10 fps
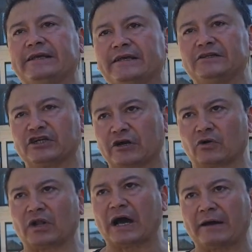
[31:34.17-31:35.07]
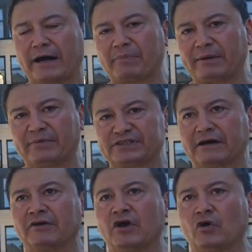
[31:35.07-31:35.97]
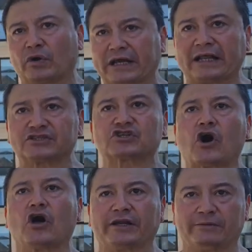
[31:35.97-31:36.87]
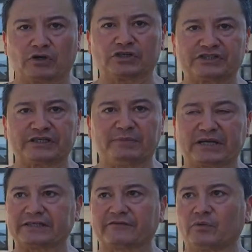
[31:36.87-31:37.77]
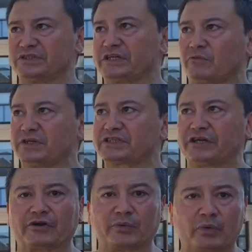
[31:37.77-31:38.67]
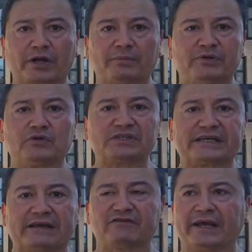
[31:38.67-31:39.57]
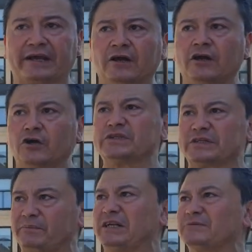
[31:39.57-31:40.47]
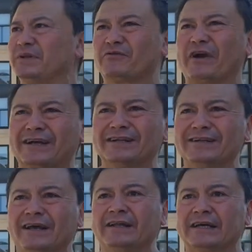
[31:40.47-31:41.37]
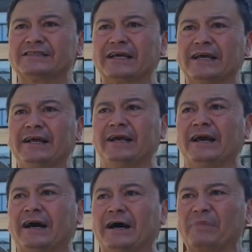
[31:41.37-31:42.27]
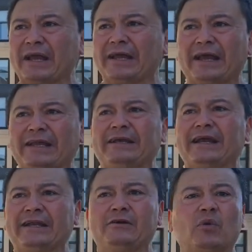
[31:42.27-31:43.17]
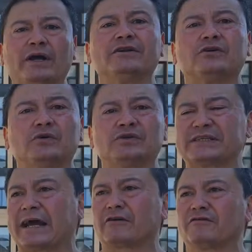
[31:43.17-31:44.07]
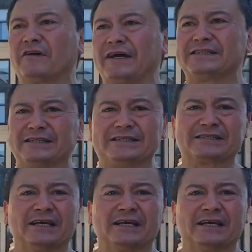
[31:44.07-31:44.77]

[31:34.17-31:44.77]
general premise of, okay, let's call an emergency because everyone's at risk here and we want to do the safe thing. Who was it? Benjamin Franklin that said anyone who sacrifices